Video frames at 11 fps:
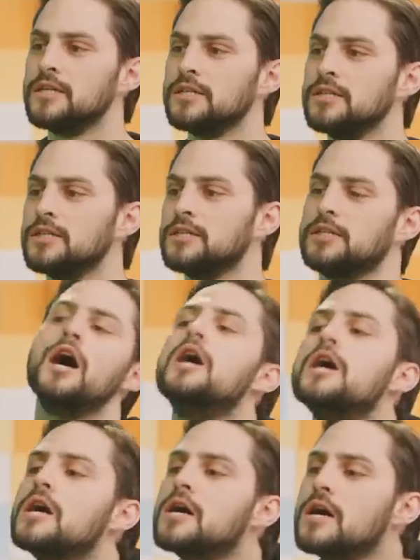what do you mean? Ugh.
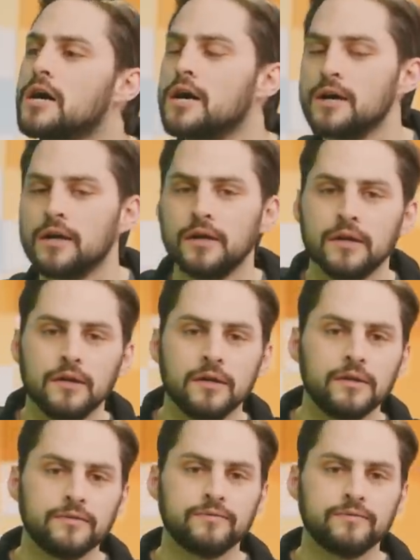Oh, ah, jeez.